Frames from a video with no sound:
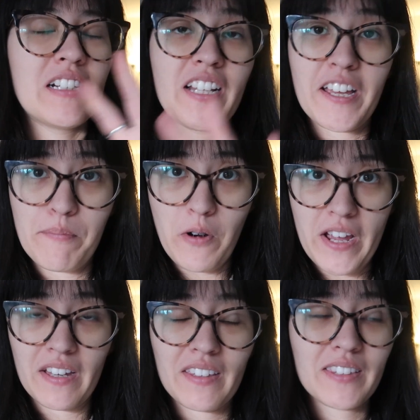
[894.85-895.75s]
take
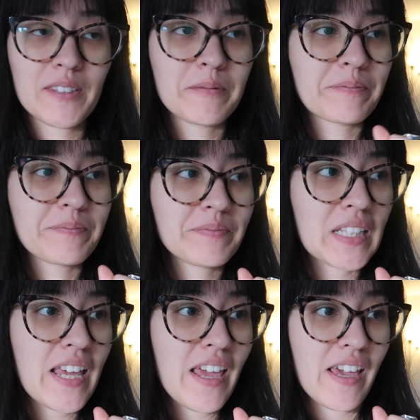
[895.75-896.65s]
breaks,
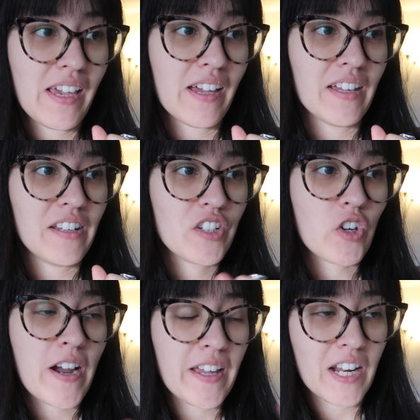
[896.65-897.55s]
and
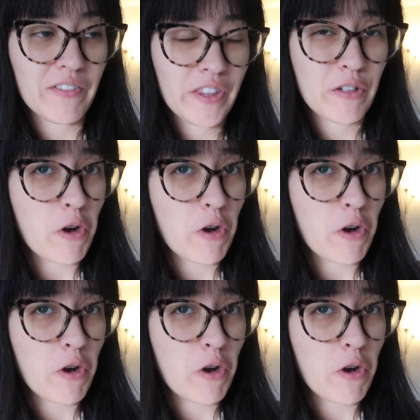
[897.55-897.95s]
try and get everything